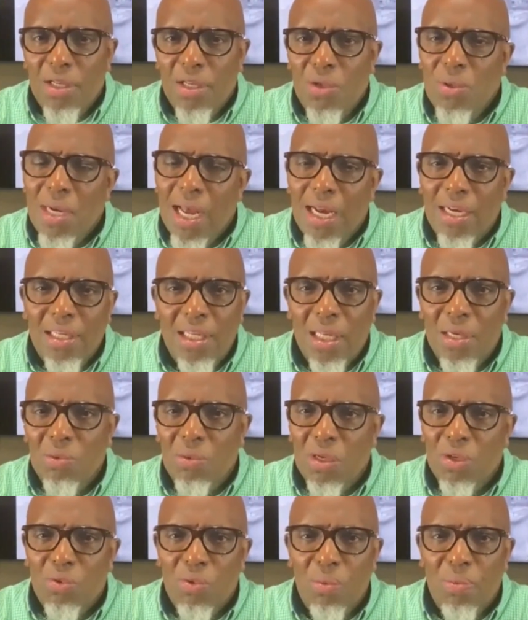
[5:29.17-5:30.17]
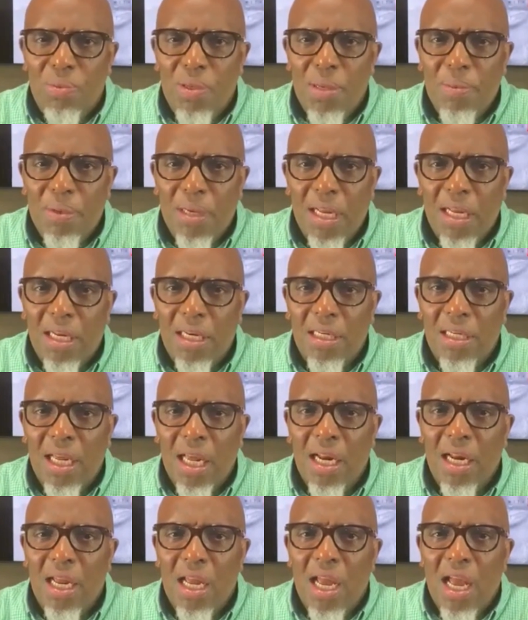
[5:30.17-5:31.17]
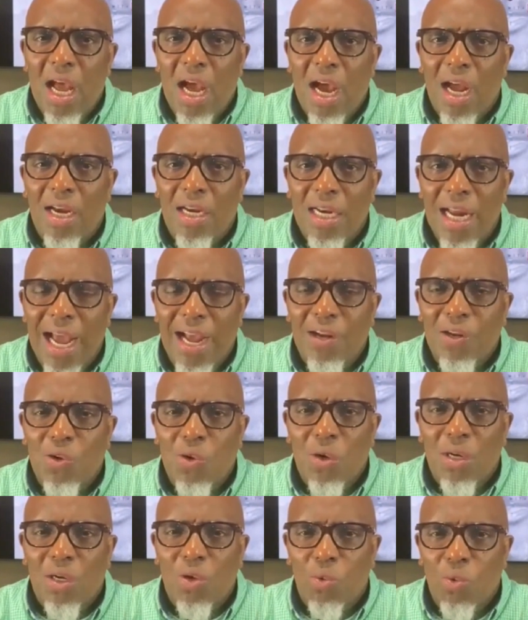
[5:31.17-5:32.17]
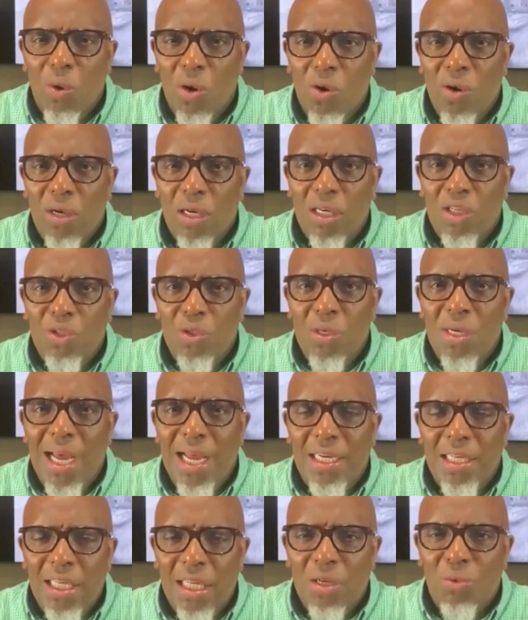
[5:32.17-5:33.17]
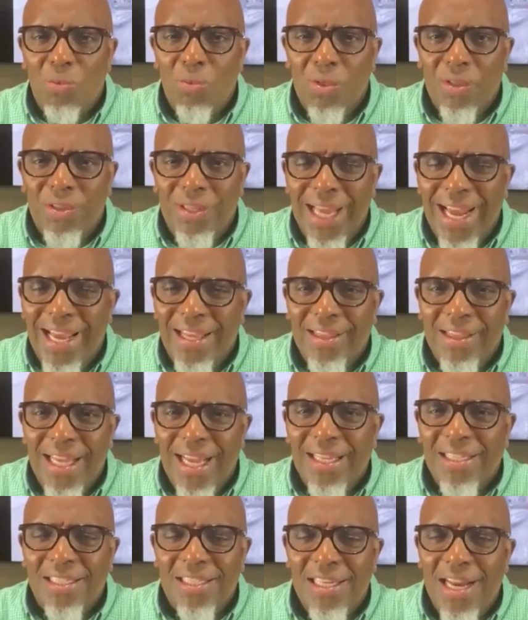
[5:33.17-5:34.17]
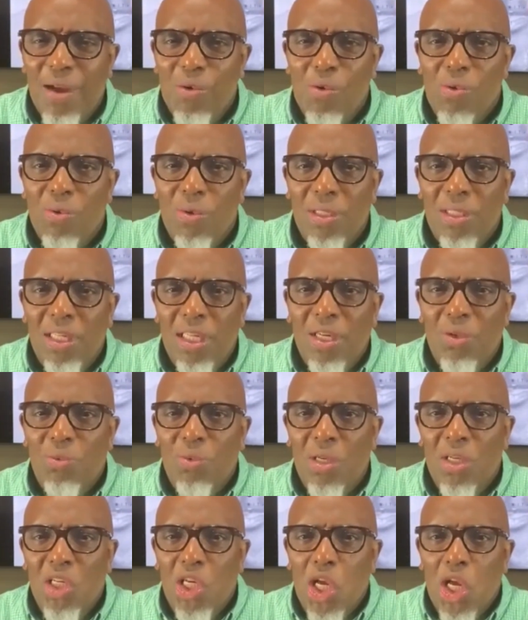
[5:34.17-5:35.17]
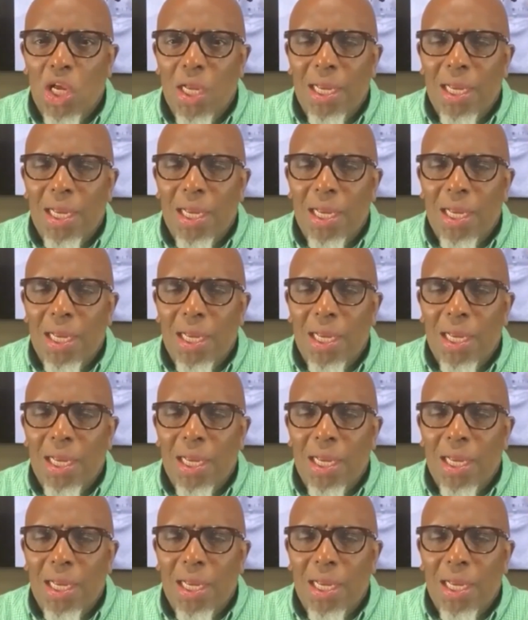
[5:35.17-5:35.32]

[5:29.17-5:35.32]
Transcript: You're not dealing with a group of people that are not going to work. You're not dealing with that. That's not what we're dealing with.